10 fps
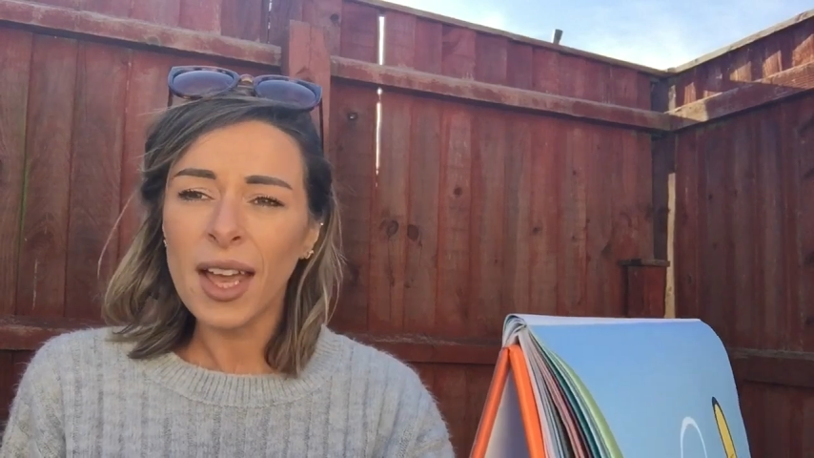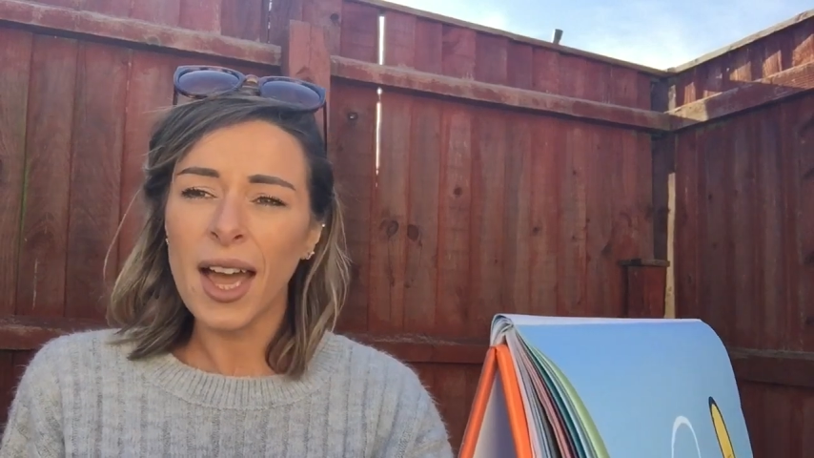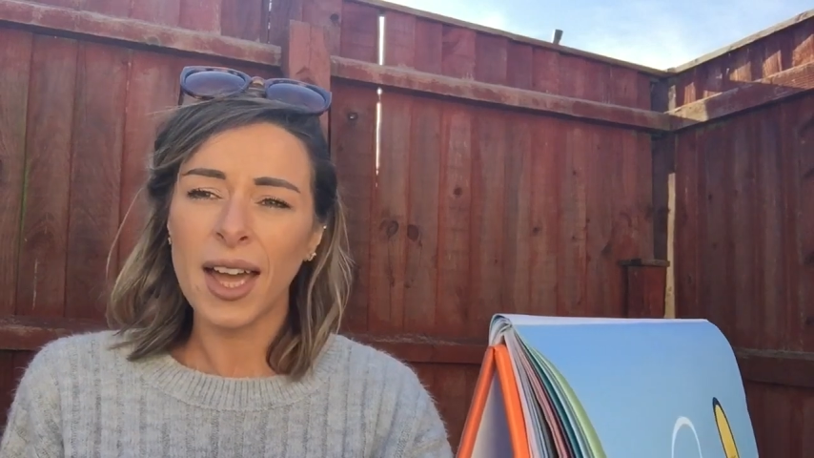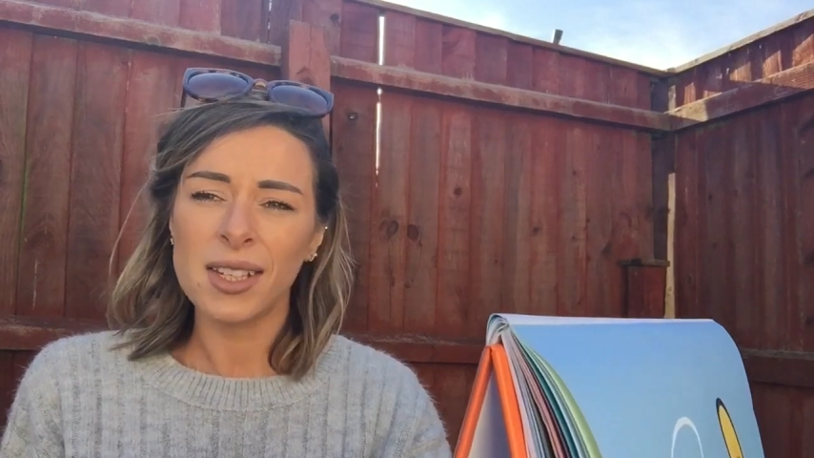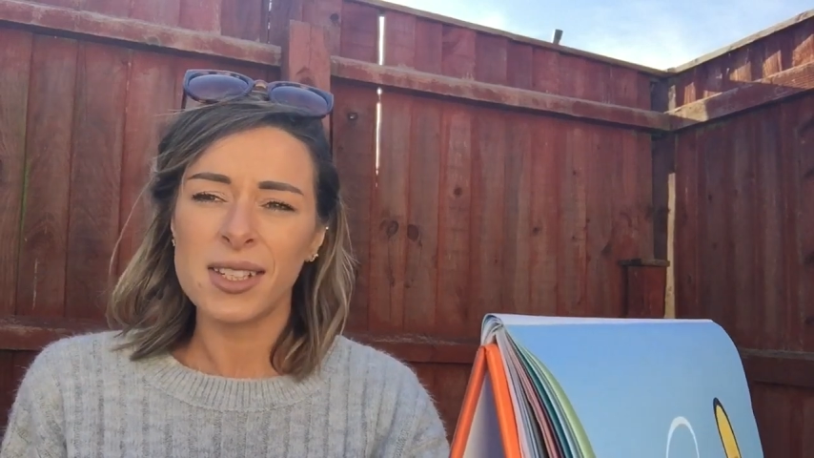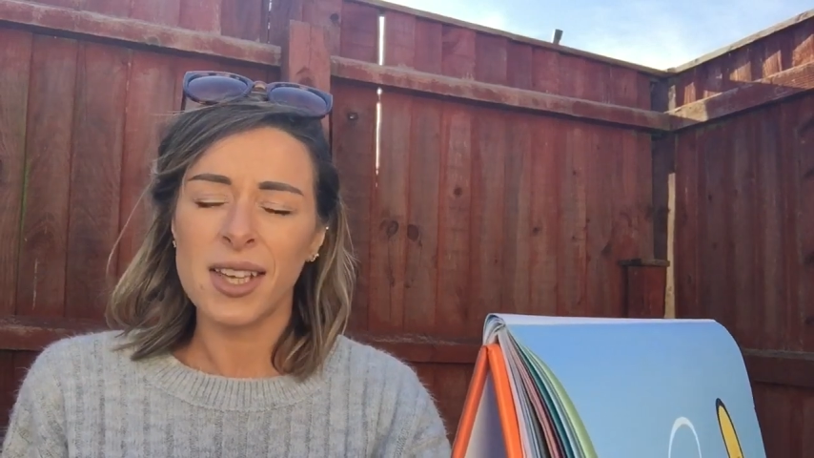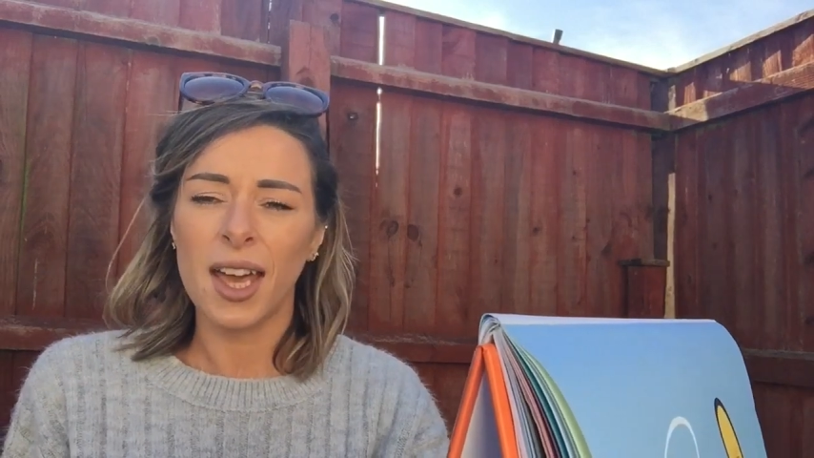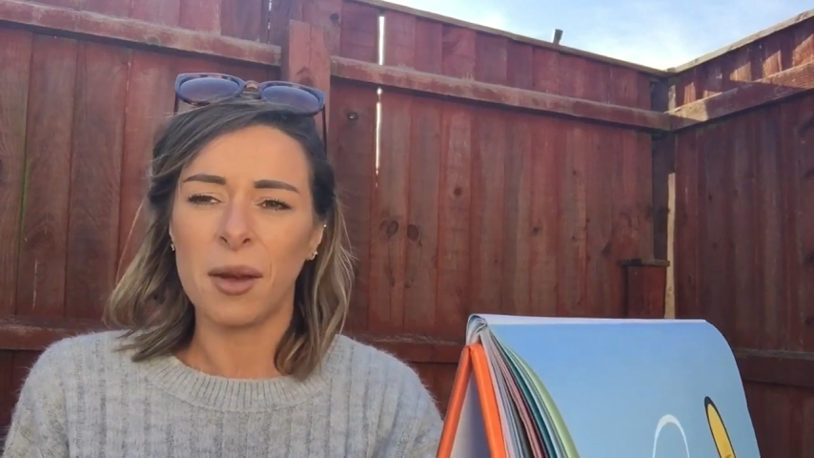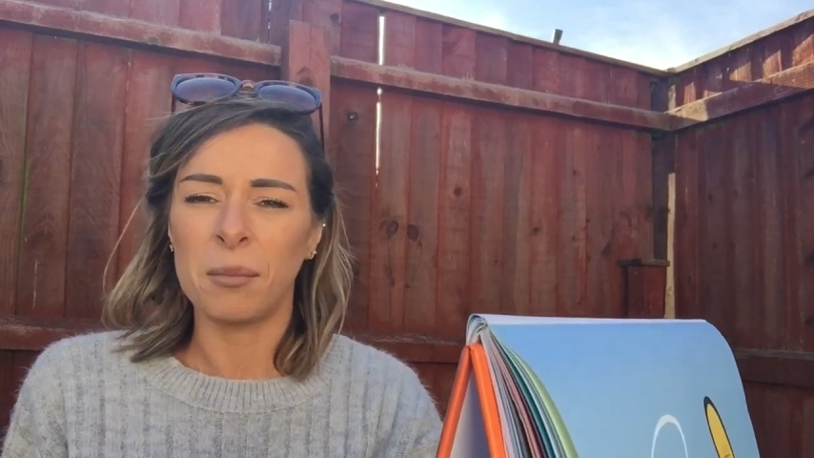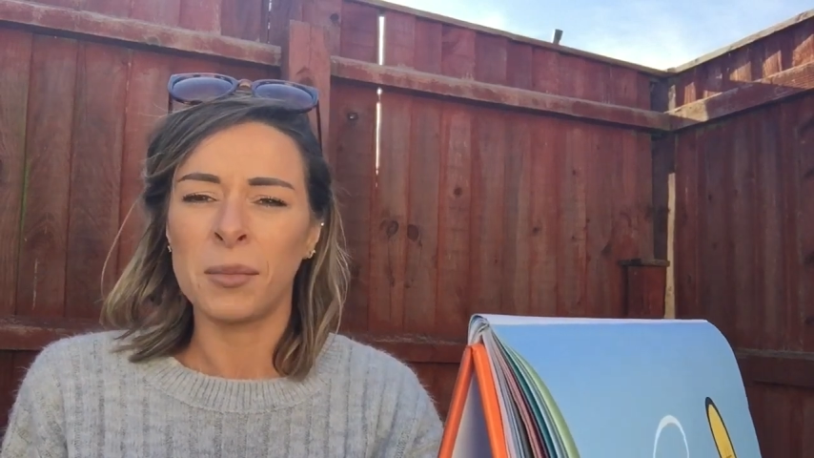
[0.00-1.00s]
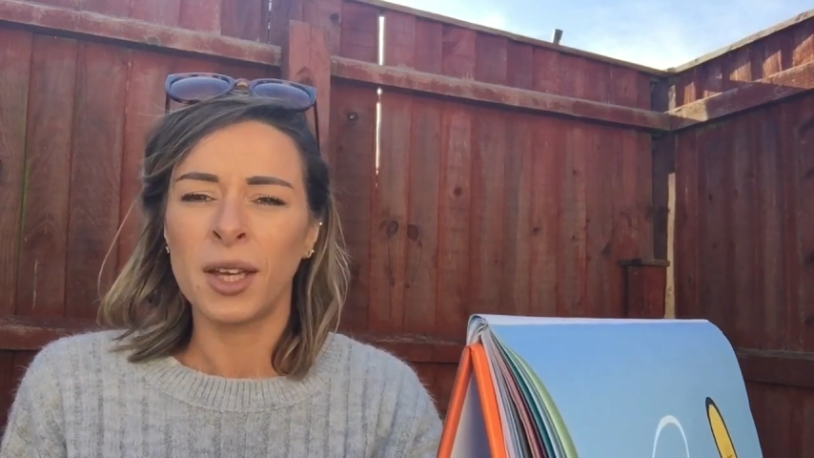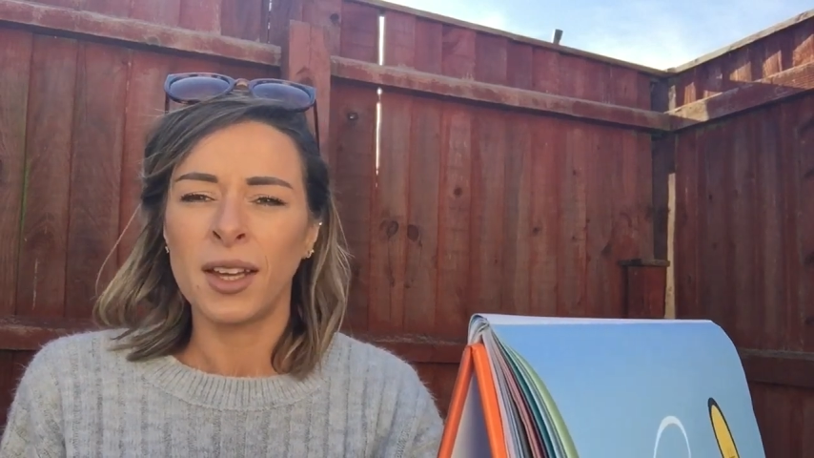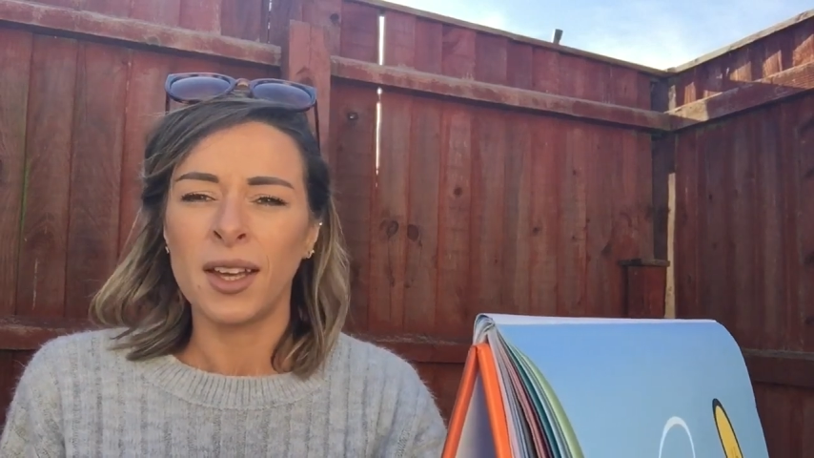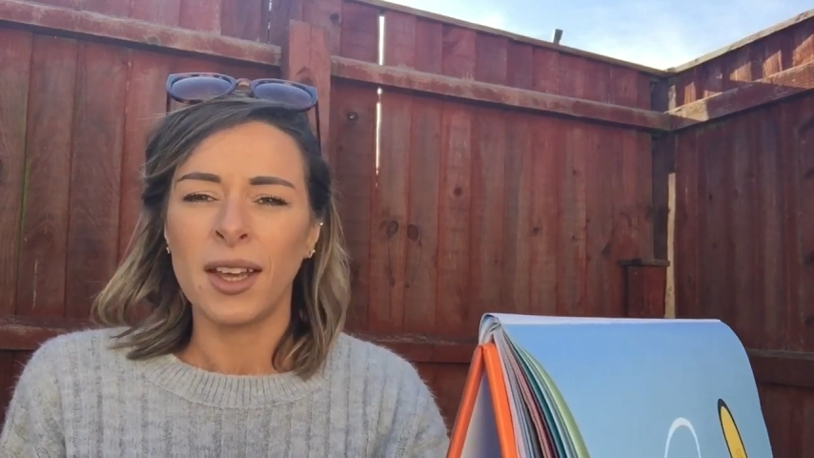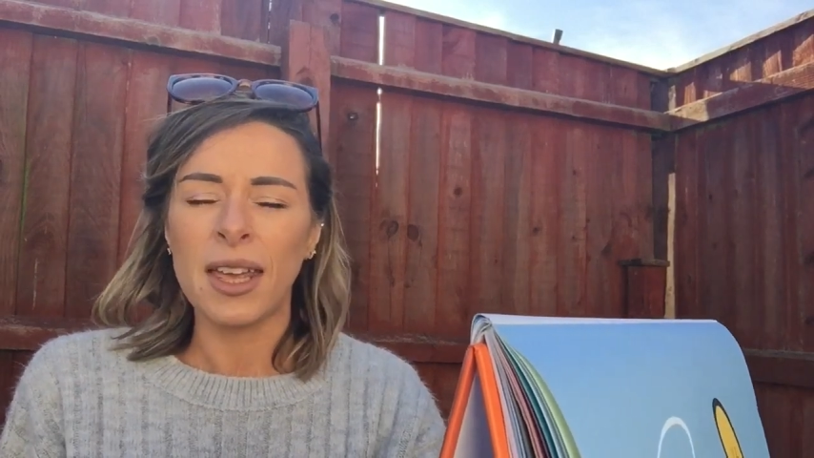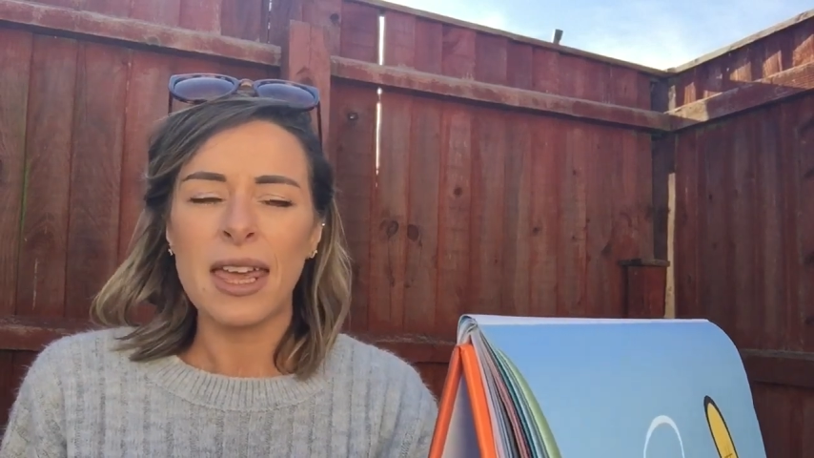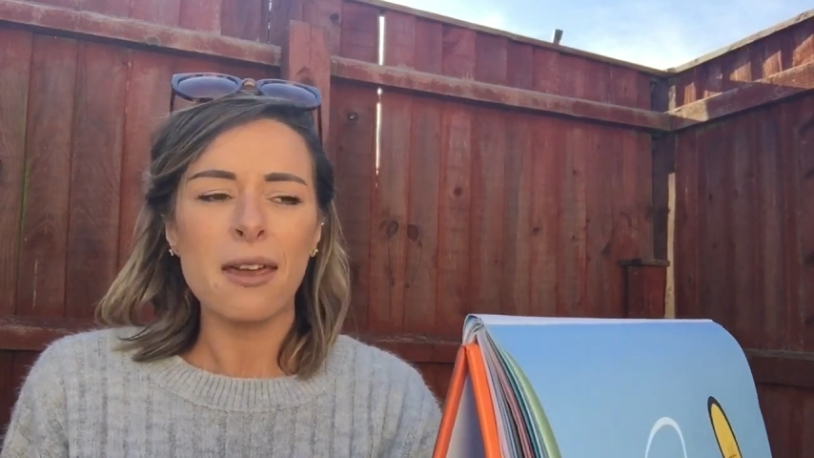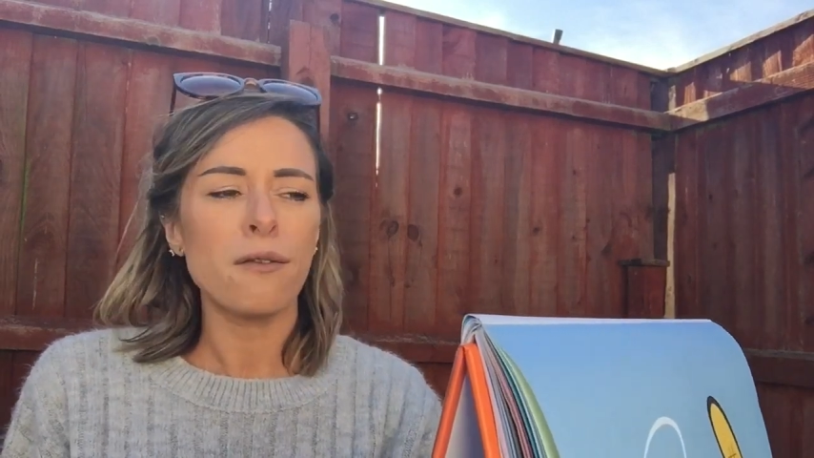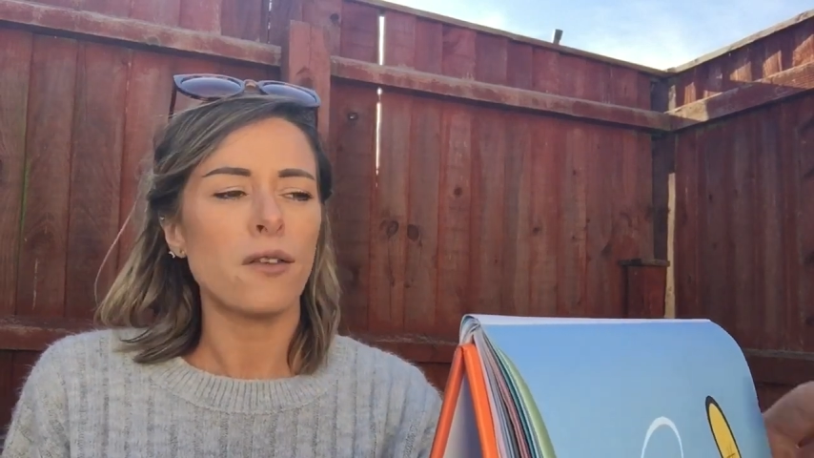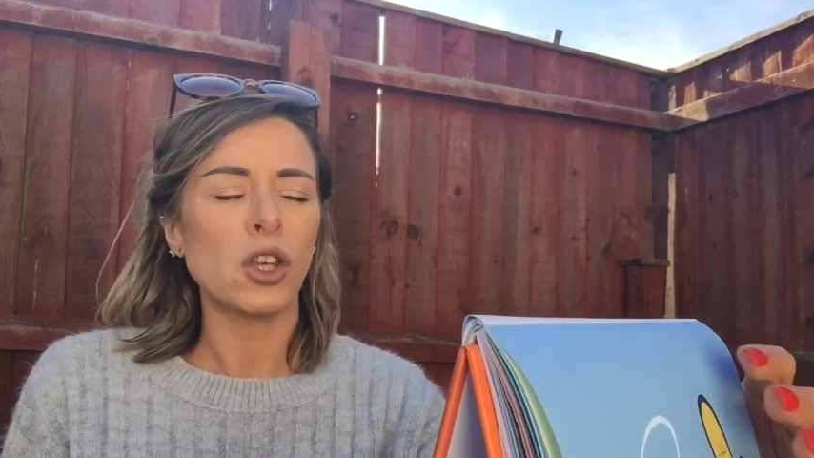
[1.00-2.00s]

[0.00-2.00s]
And if